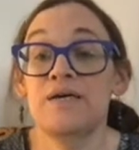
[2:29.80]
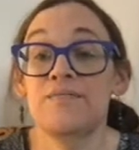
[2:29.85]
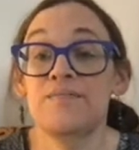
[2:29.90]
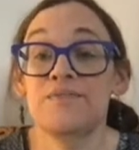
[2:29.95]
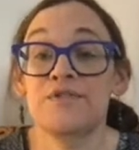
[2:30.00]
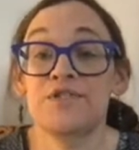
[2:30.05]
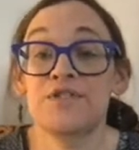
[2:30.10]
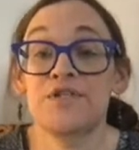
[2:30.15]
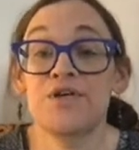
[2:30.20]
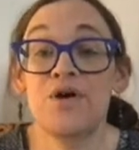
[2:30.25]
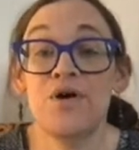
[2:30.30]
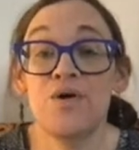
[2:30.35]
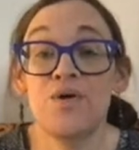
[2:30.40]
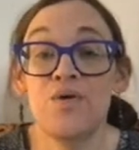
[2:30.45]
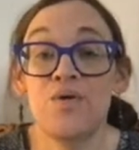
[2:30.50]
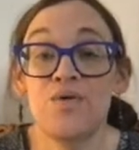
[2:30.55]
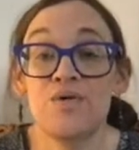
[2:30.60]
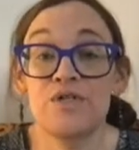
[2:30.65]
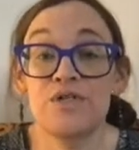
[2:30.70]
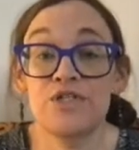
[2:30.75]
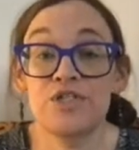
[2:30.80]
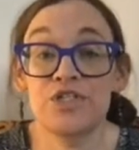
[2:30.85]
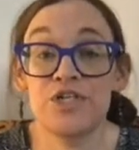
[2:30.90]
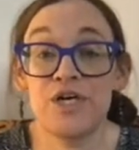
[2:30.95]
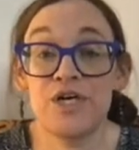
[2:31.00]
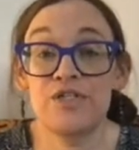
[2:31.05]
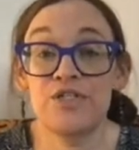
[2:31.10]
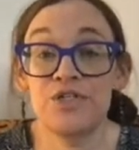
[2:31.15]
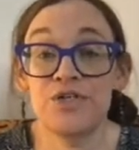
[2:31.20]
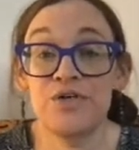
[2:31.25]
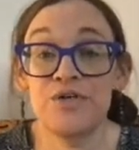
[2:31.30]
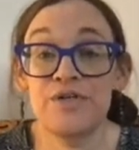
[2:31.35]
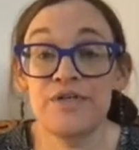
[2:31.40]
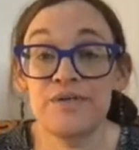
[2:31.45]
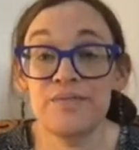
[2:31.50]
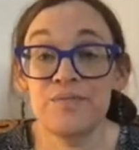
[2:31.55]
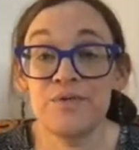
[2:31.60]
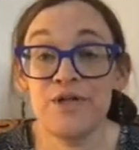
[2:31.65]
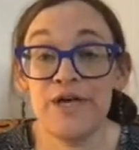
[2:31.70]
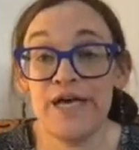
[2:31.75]
So Xie Jun
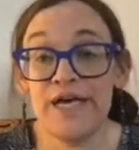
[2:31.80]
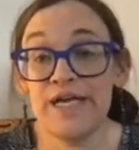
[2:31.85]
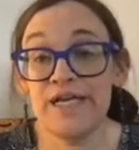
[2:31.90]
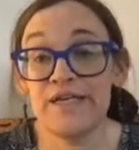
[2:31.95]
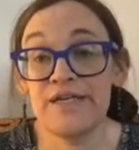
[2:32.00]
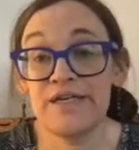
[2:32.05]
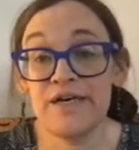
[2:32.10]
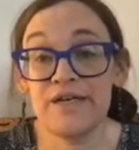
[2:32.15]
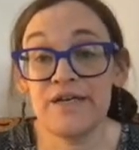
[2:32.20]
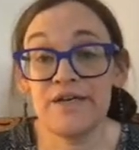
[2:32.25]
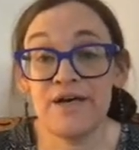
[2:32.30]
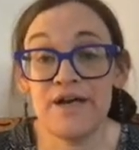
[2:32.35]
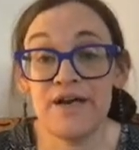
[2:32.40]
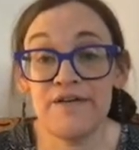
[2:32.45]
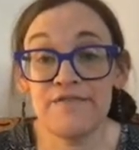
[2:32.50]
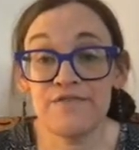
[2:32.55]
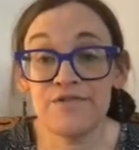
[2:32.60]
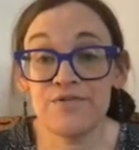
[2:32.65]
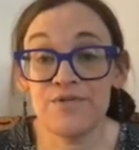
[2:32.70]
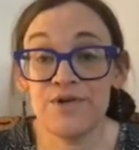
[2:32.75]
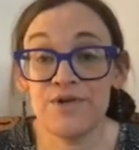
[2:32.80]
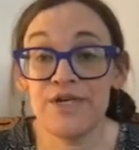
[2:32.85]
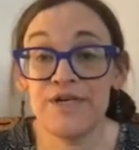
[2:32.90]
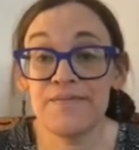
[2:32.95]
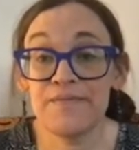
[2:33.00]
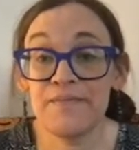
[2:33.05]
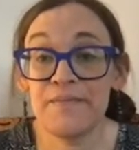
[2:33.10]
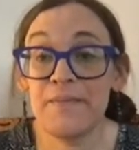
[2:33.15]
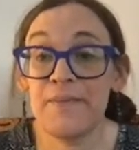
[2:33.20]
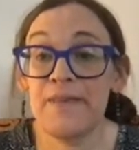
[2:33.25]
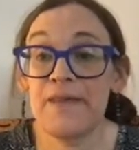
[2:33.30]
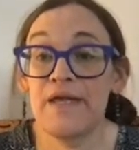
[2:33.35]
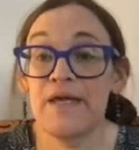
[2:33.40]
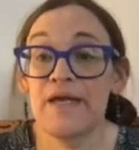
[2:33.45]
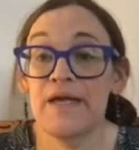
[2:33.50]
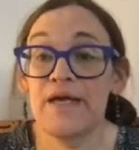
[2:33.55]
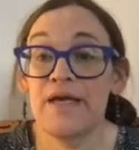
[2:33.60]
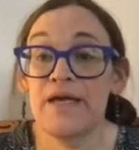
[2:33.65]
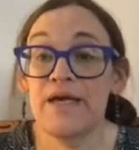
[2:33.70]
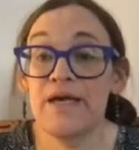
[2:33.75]
played knight f3,
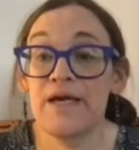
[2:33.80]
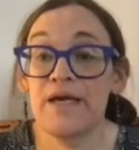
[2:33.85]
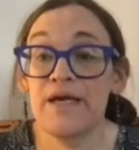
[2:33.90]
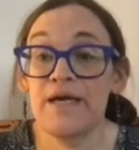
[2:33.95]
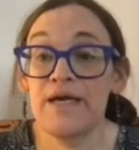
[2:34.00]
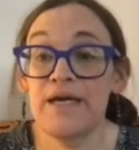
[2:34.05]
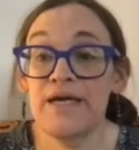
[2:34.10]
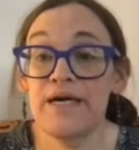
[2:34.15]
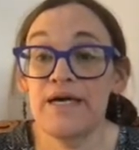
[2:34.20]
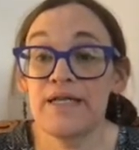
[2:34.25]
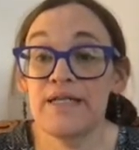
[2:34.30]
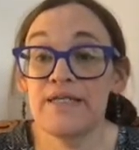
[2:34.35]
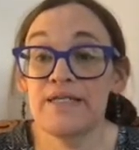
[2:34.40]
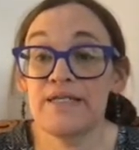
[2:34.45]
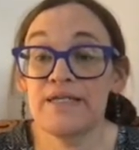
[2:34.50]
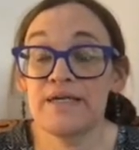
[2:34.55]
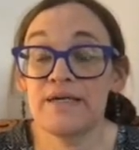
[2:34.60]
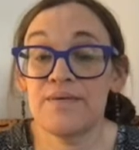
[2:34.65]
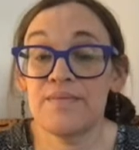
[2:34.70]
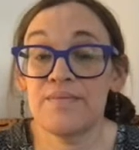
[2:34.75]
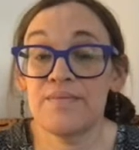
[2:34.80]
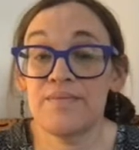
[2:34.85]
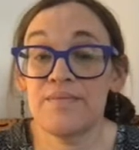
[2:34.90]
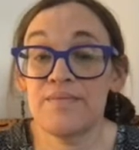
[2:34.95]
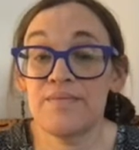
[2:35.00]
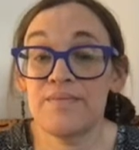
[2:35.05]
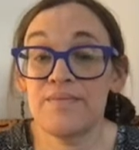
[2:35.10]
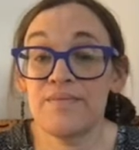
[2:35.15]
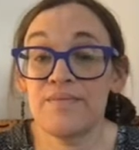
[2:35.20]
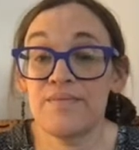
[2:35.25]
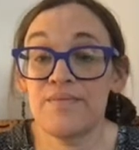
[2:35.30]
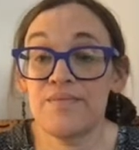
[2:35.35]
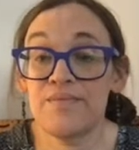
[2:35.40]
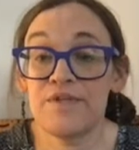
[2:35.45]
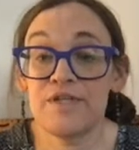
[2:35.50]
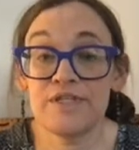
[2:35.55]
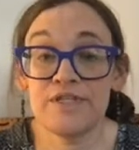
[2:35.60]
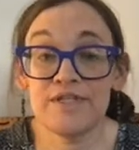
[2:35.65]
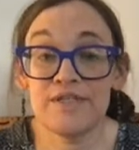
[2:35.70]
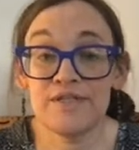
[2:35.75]
and
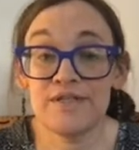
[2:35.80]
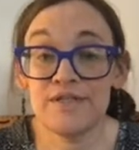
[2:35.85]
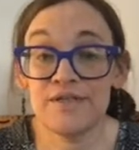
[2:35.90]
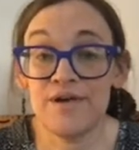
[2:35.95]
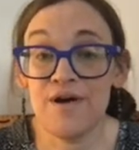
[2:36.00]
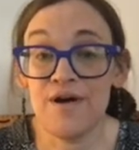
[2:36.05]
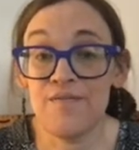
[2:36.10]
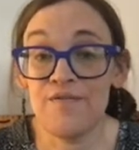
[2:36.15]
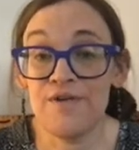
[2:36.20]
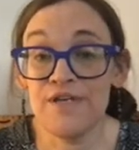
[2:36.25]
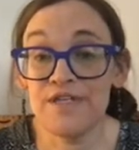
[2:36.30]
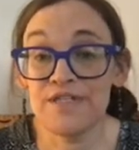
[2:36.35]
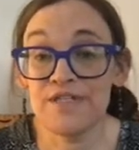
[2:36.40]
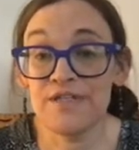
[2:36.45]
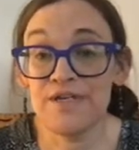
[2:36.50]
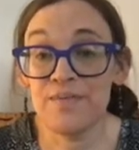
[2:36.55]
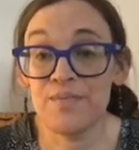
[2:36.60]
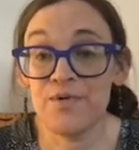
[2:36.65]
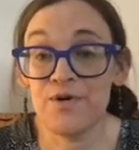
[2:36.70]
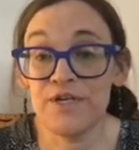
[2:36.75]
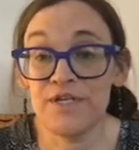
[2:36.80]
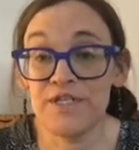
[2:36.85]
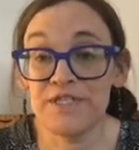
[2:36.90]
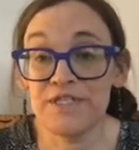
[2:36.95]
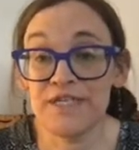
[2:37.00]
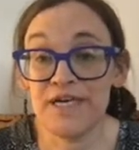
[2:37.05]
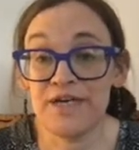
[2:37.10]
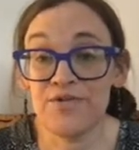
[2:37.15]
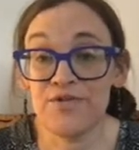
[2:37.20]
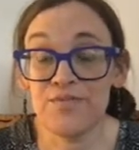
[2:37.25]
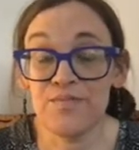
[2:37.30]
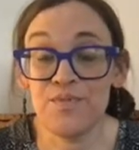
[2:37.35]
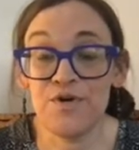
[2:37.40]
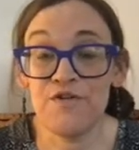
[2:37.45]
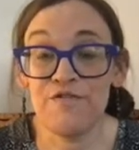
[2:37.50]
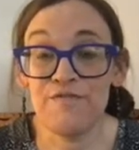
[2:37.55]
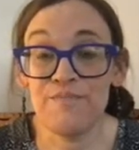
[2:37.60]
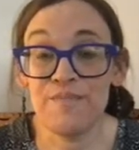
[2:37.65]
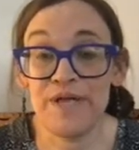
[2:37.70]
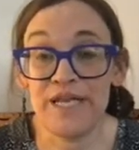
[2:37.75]
this is obviously a pretty standard
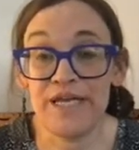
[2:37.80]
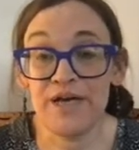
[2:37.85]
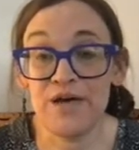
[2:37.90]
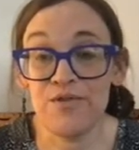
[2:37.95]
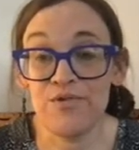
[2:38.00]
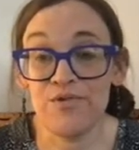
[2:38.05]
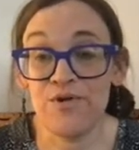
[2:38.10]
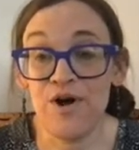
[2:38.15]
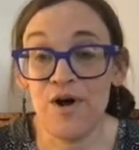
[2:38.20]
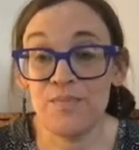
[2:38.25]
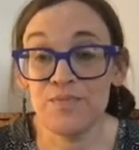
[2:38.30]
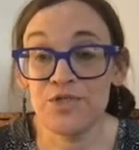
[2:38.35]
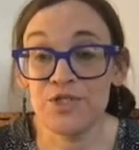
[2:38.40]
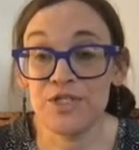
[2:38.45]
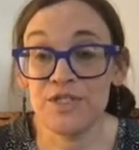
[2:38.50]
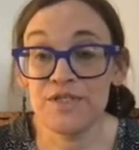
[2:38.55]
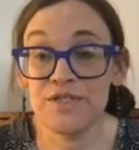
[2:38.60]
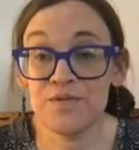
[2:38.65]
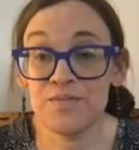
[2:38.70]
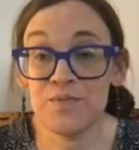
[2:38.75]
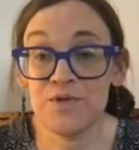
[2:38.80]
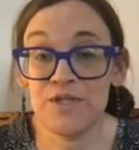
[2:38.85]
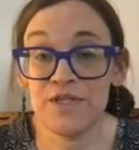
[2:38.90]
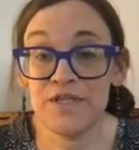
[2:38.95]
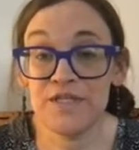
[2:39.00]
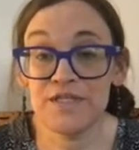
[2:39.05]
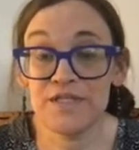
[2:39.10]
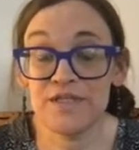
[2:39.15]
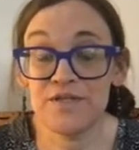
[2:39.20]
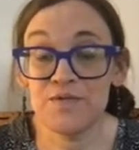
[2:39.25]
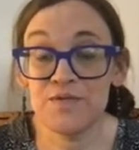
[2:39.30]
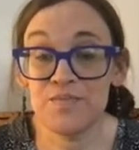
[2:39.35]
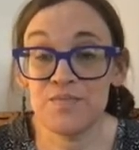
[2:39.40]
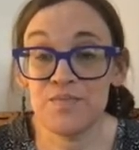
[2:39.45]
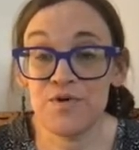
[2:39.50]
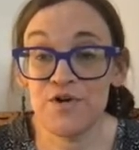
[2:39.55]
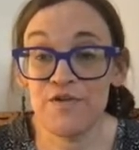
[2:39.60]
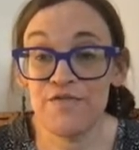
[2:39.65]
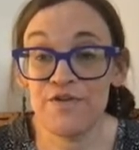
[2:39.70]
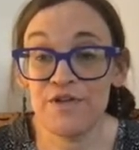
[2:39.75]
move. Many other options, but this is
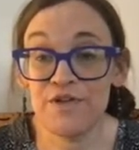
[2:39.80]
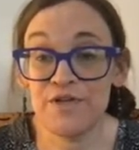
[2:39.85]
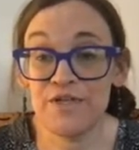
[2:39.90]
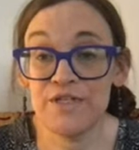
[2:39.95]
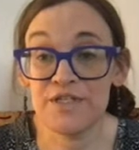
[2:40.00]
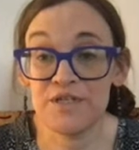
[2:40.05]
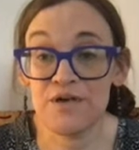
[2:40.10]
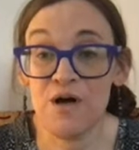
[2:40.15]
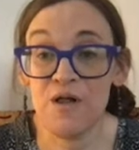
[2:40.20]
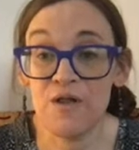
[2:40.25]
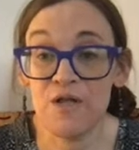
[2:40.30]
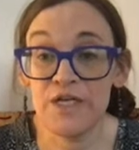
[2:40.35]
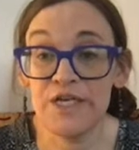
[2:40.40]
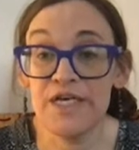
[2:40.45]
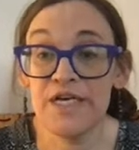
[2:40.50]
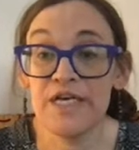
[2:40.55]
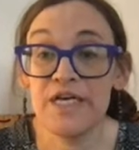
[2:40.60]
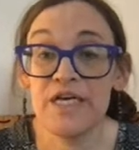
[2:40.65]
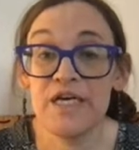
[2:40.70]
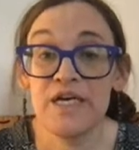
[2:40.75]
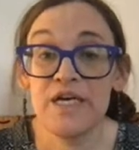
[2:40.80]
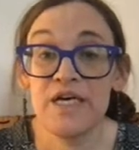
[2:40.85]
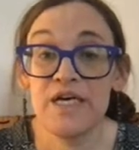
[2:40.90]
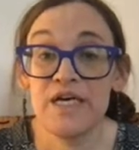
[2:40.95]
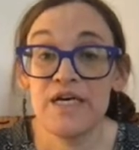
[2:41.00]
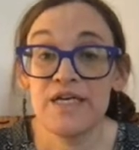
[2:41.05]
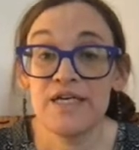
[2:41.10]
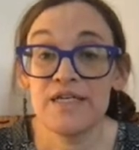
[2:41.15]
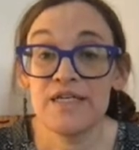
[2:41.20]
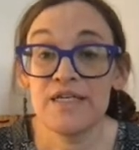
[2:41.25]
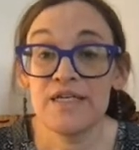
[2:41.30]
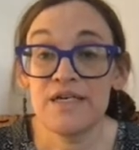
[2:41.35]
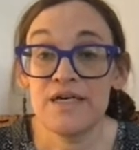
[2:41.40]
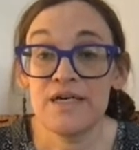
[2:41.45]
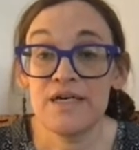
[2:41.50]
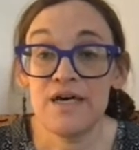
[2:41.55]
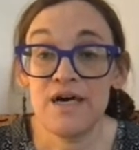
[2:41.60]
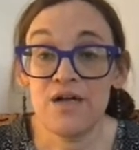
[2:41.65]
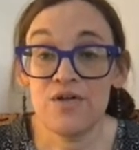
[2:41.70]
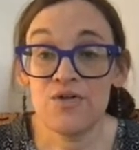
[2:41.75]
perfectly solid.
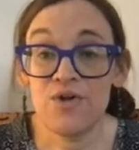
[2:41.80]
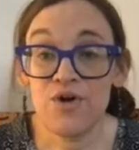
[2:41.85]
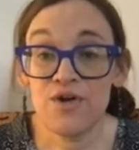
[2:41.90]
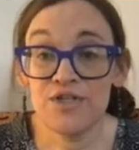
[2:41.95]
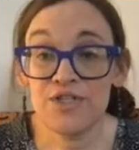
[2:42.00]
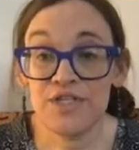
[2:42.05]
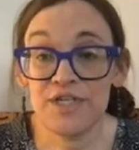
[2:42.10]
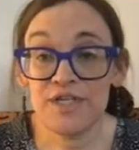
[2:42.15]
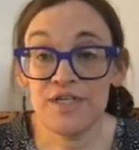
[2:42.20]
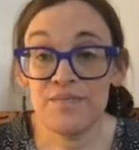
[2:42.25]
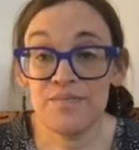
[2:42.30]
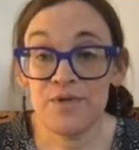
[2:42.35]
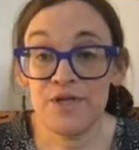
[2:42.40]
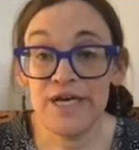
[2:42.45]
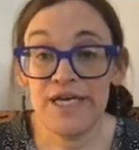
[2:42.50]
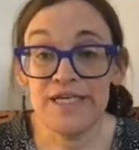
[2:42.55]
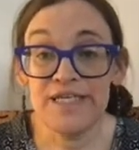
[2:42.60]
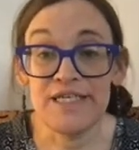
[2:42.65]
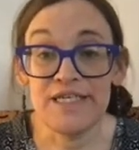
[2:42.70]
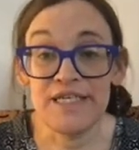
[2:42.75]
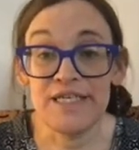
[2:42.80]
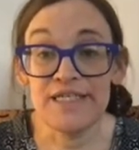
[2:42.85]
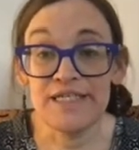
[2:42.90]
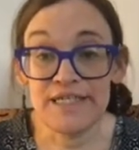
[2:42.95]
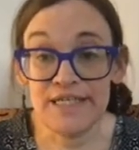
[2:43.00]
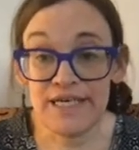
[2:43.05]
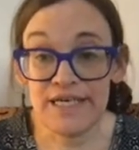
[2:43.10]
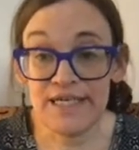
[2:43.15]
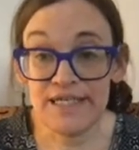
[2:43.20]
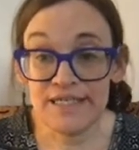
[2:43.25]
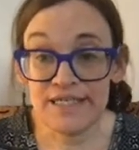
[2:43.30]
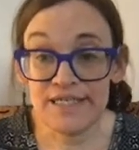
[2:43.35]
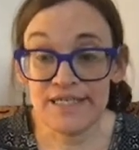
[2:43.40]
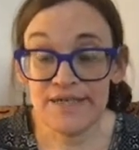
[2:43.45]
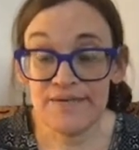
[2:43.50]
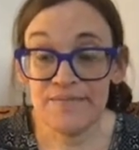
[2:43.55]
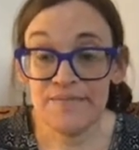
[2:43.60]
Larsen played d6,